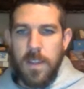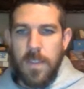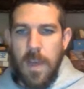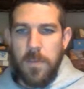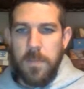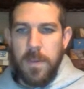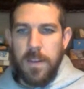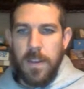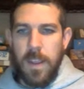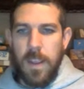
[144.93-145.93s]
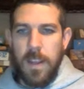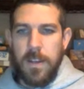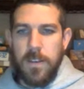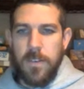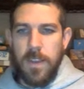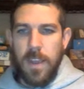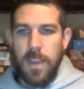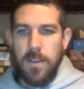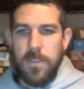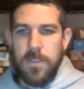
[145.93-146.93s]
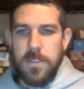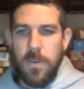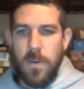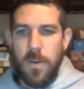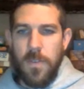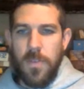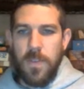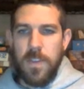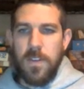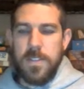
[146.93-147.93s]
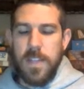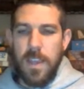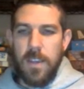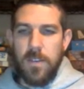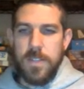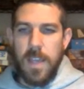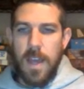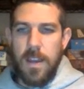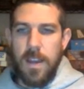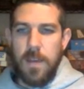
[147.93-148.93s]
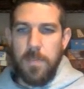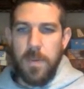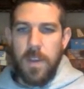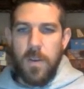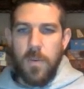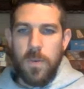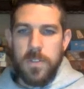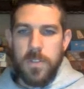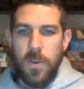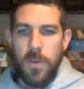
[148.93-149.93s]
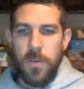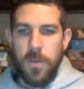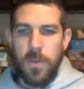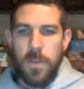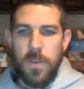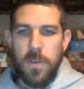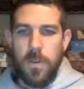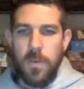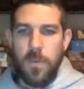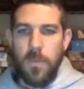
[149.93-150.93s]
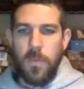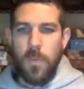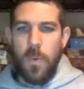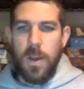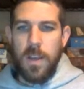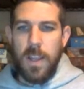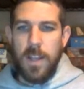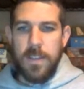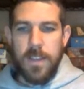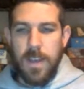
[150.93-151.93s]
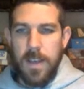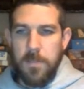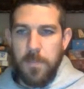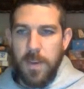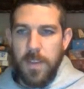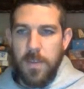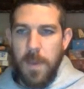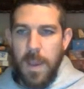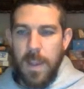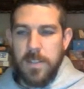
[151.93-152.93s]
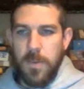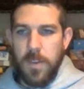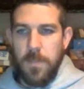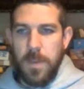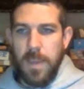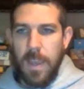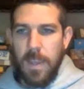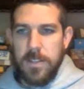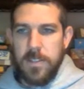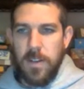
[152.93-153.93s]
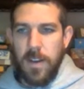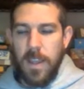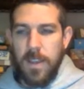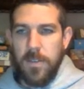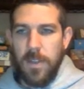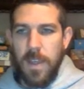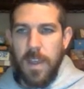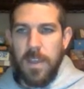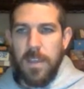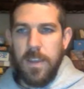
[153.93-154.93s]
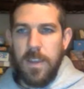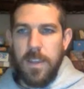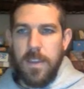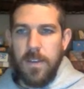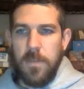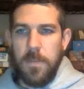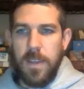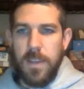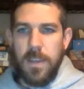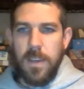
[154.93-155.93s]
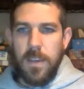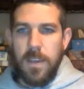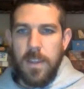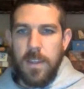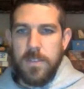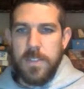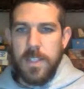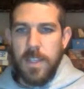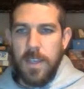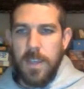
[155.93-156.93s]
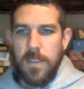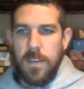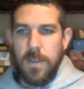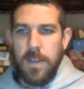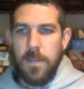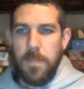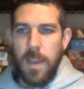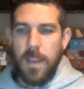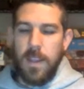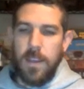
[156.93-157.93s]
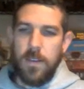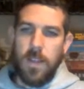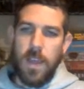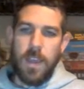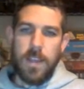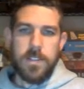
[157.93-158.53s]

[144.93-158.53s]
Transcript: And that would be an 80 degree angle. And so all three of those angles added up will total 180. They kind of bring you back to where you began. You started at angle A, then angle B, and angle C, and then you end up back at angle A.